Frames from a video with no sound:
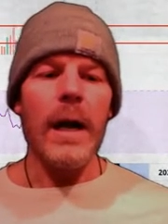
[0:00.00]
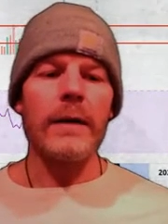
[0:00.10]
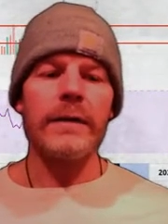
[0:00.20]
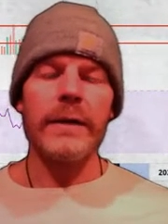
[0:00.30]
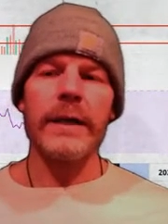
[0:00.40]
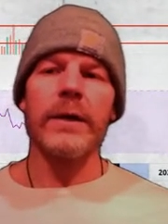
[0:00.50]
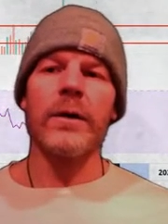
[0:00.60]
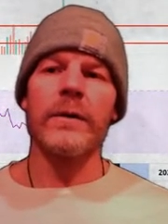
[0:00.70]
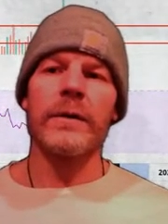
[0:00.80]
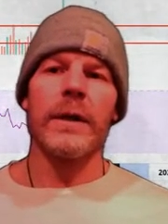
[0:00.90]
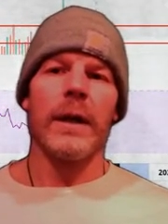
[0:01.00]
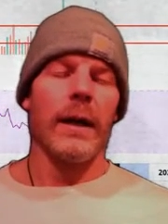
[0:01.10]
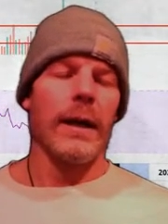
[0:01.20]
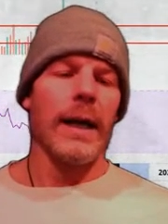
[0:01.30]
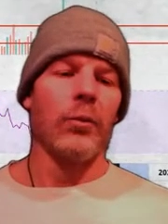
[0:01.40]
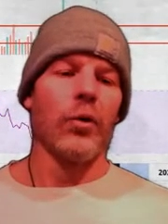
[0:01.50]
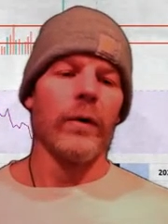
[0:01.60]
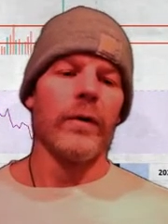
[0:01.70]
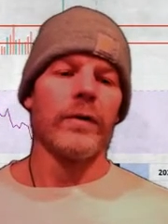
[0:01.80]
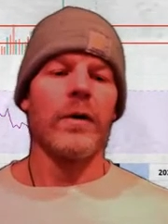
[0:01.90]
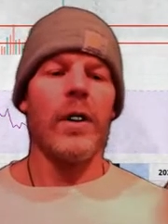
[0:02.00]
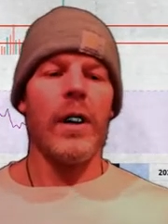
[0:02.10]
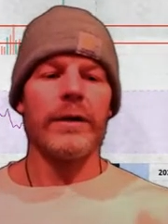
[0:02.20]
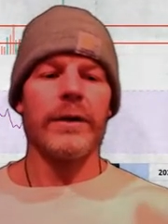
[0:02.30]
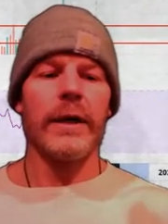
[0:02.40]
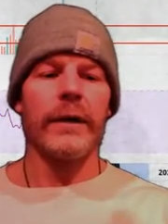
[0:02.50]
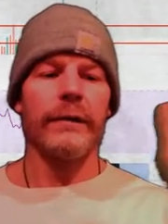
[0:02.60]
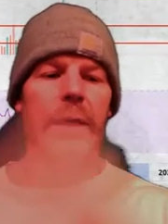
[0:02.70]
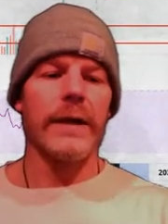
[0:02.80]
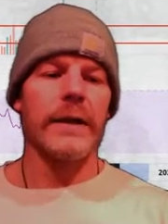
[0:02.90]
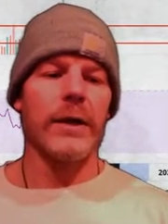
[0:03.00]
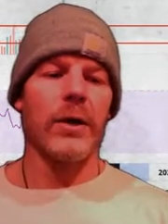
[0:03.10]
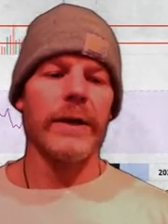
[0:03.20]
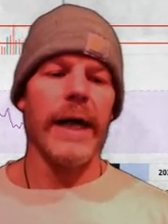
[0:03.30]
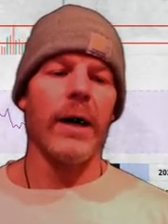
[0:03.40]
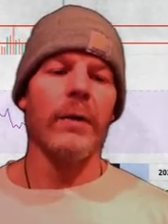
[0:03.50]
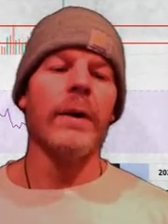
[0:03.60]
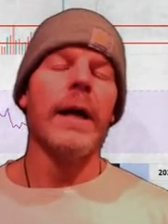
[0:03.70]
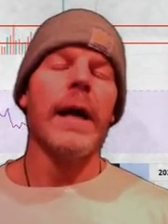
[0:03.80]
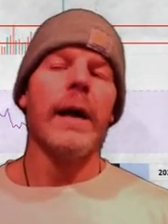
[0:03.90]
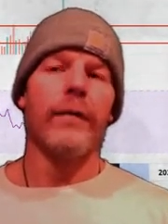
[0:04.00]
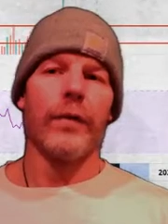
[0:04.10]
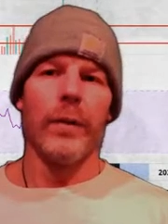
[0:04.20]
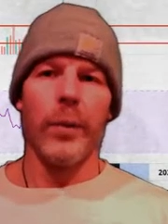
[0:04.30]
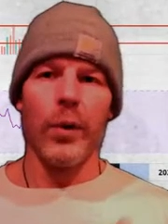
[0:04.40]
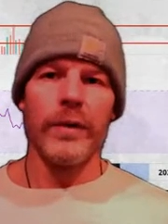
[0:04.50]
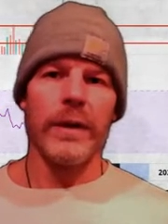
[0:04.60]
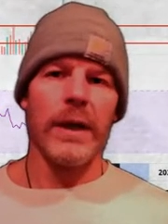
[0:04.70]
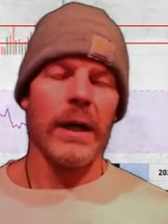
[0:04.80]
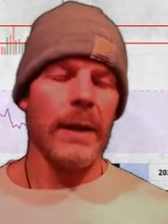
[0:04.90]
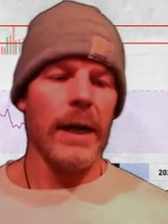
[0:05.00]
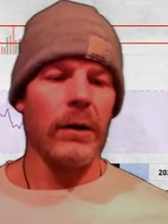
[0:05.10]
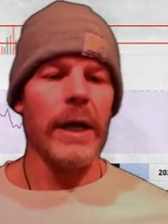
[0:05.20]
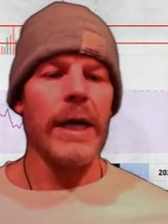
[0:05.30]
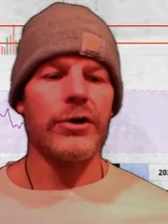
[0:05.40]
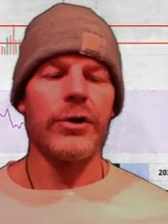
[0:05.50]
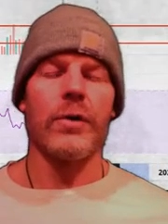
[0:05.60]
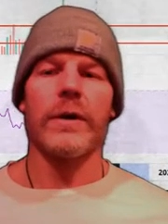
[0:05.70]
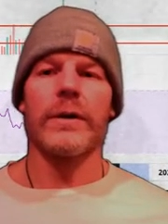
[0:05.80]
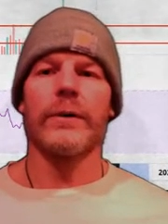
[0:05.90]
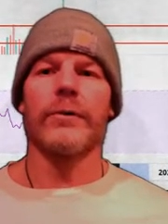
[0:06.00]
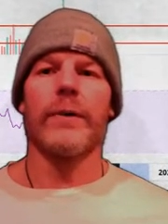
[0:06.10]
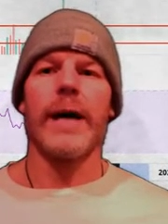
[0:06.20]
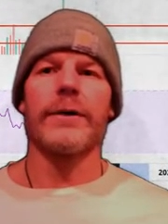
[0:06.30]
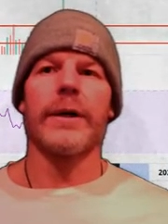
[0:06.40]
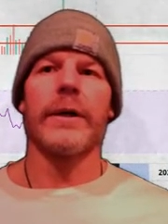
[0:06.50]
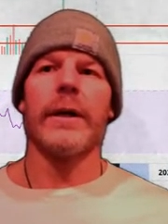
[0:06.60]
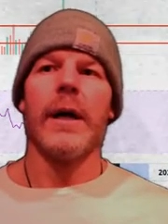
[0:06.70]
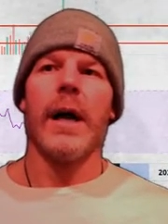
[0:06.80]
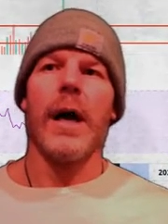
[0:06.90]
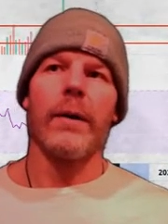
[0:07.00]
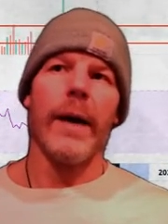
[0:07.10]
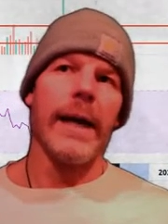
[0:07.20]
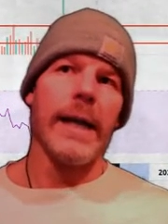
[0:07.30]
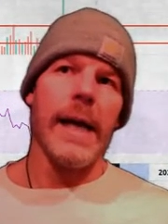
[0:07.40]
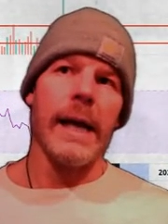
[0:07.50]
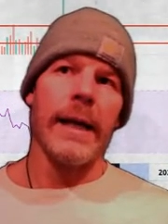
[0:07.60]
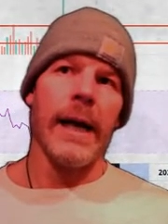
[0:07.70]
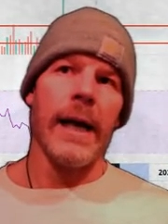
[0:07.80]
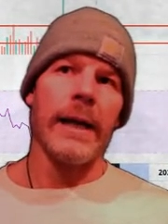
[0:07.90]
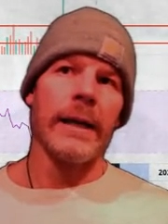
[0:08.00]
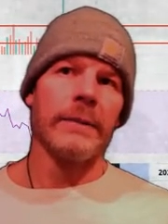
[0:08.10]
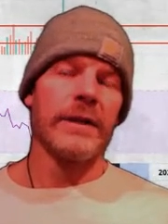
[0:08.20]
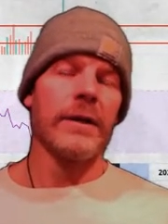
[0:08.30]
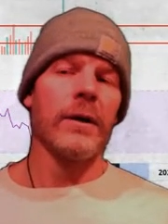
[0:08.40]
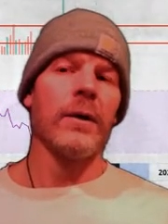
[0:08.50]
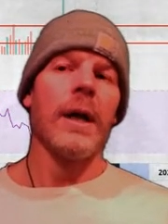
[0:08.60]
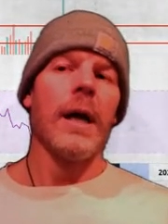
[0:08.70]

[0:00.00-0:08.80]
signals, a lot more of those cautionary flags to go down and for the bulls to come out and show us our direction. All right. And I am still